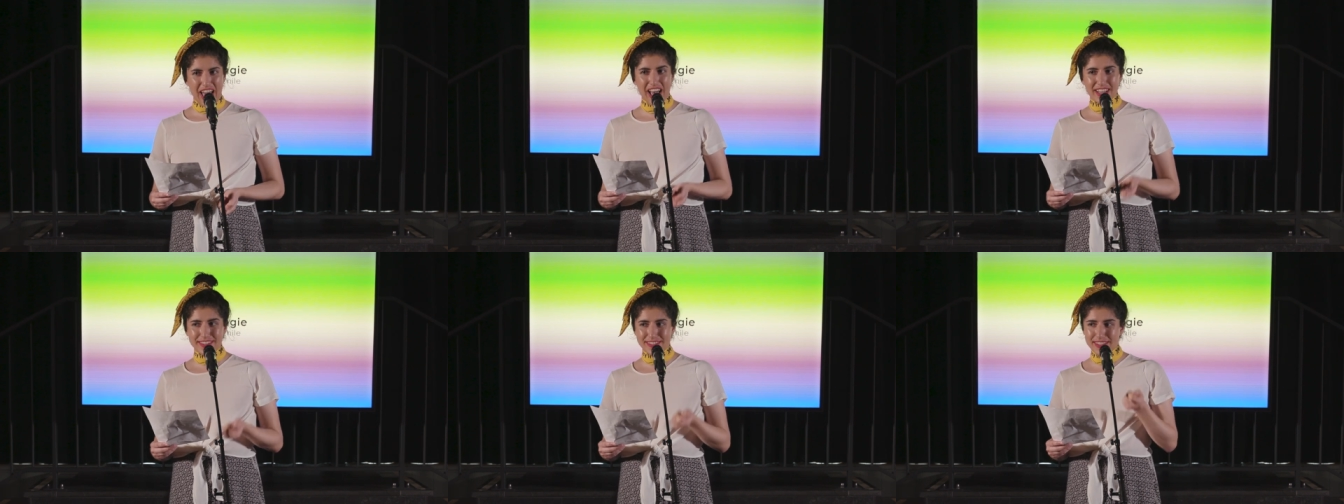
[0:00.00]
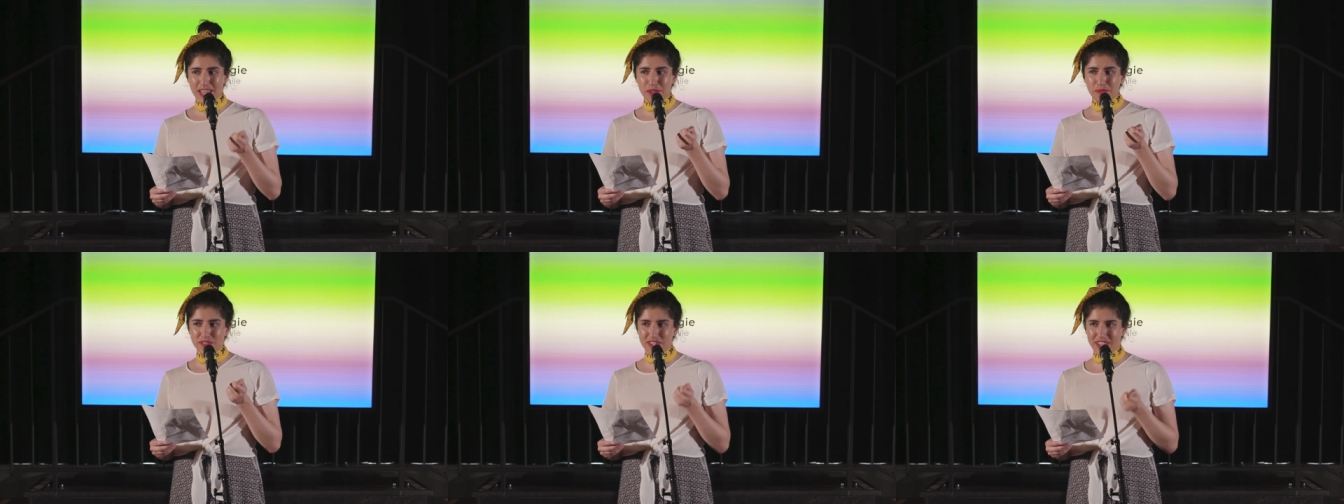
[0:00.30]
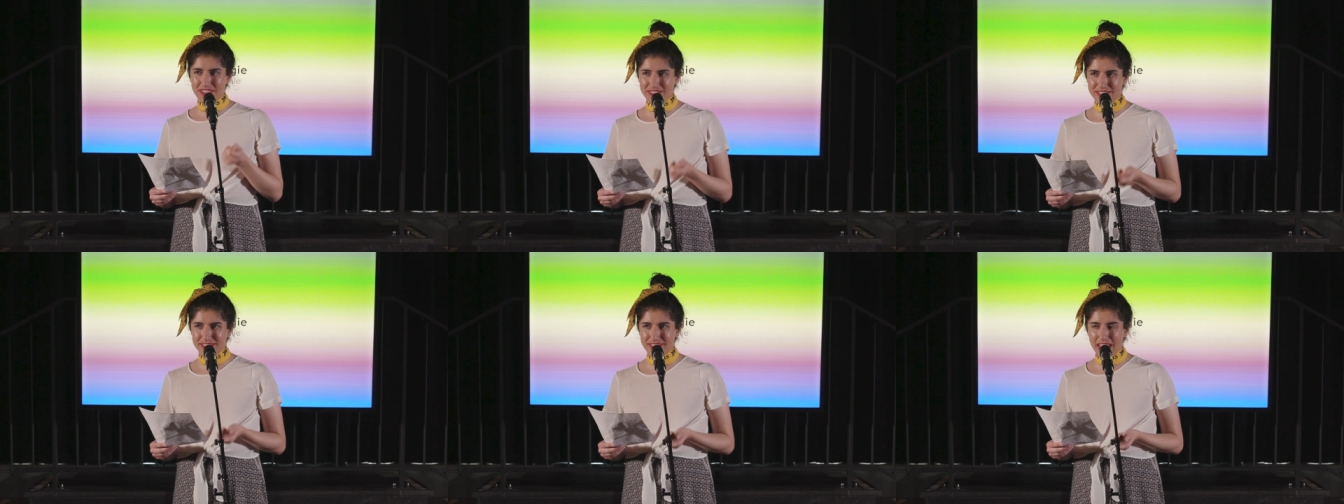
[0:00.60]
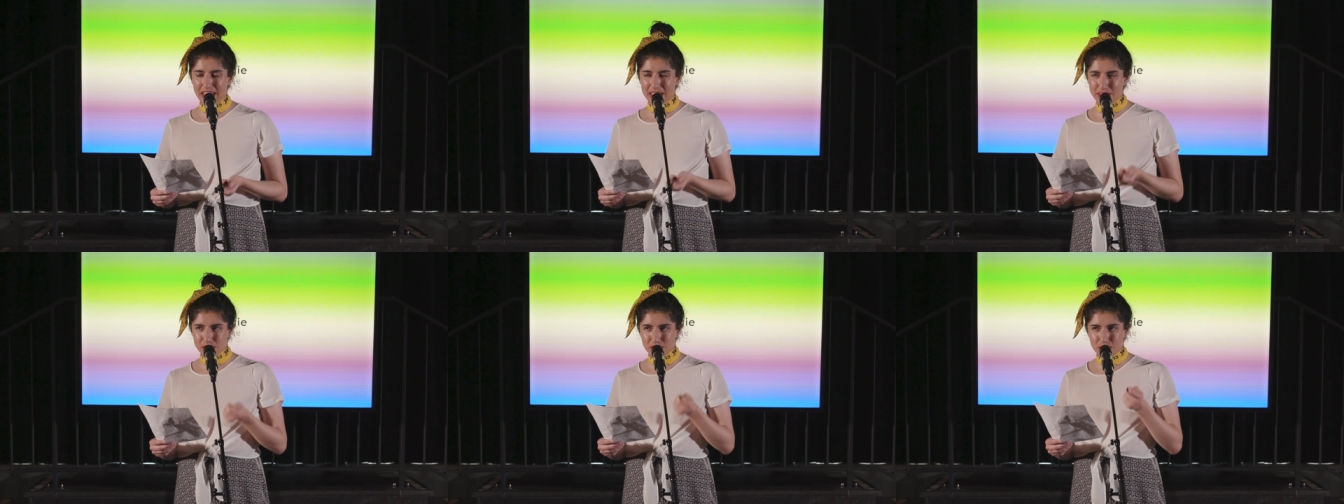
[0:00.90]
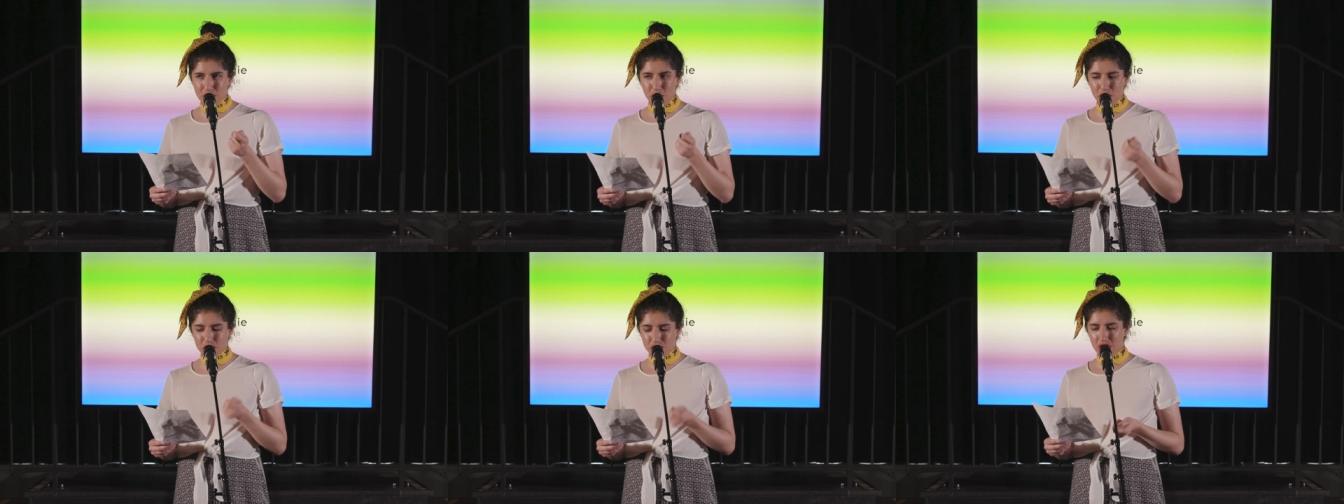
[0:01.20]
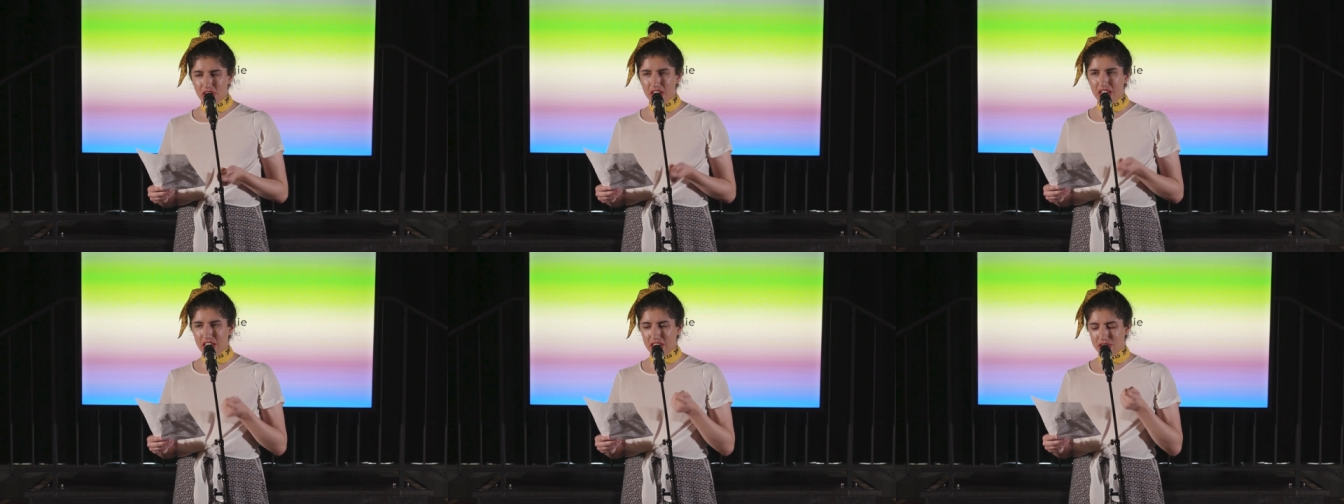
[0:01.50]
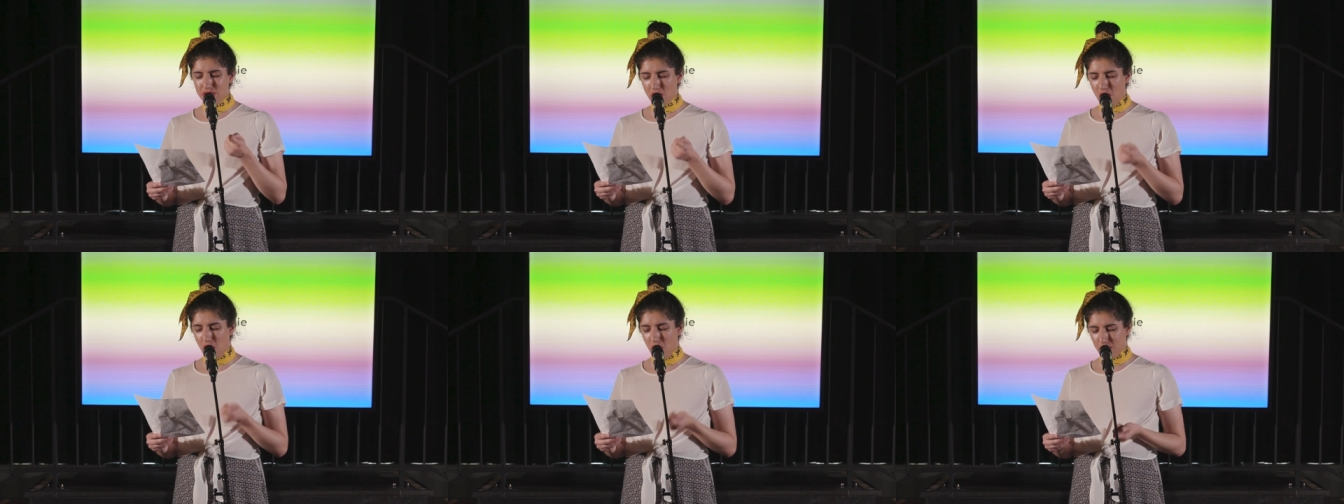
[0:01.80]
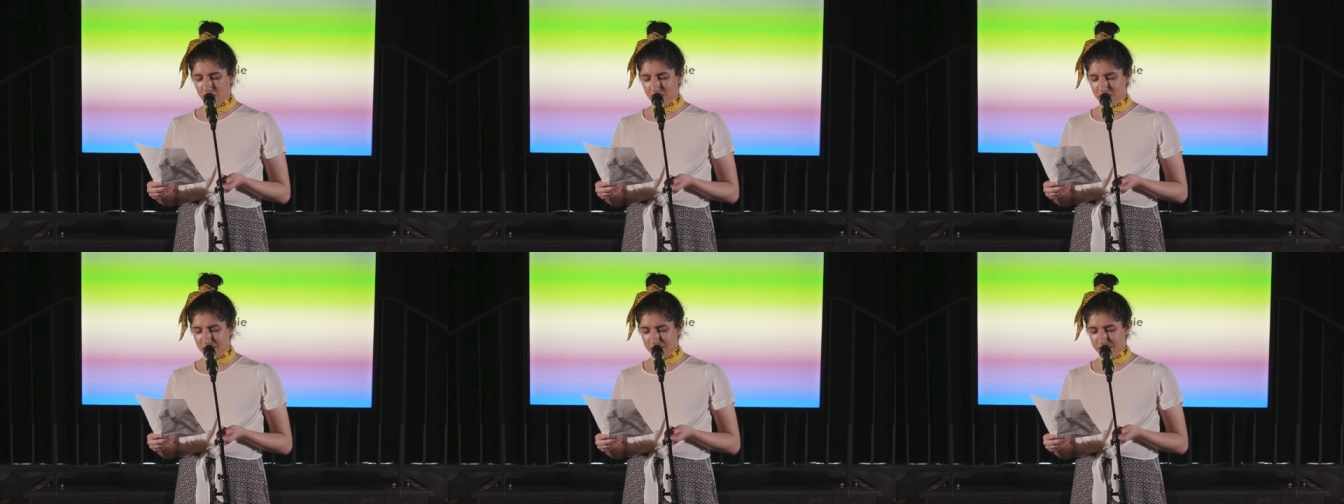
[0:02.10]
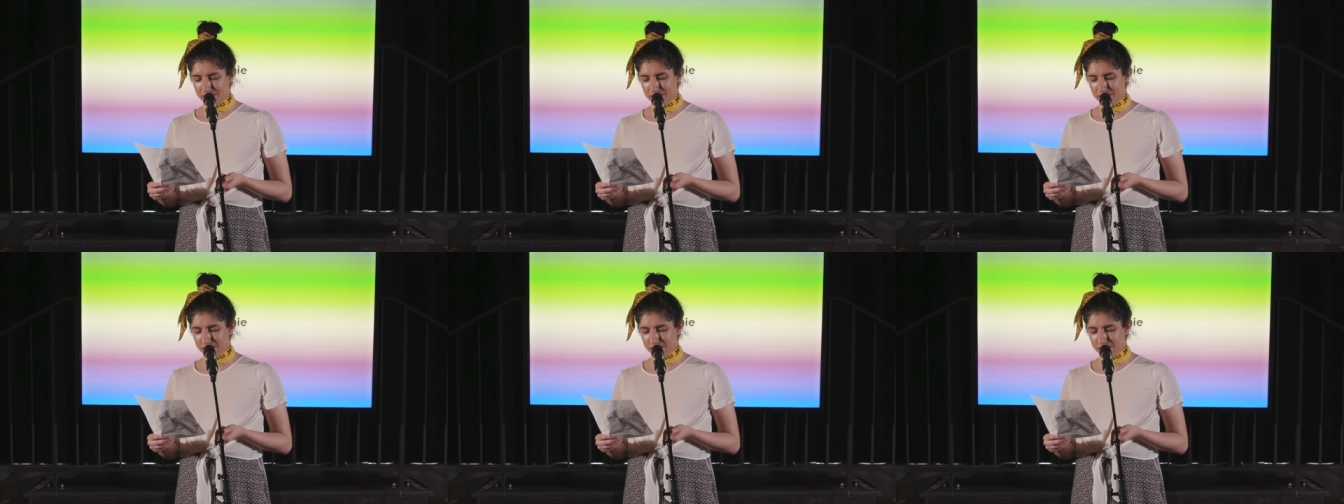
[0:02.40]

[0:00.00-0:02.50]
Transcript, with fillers: Acceptance is not enough.